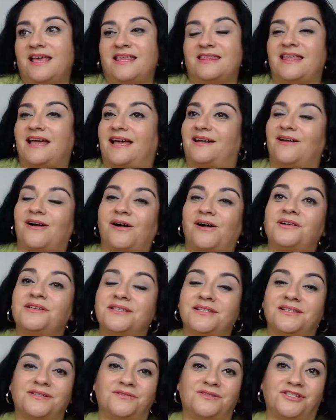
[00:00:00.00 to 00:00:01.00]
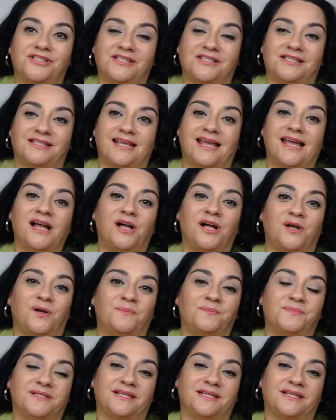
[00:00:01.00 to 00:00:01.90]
that also just helps.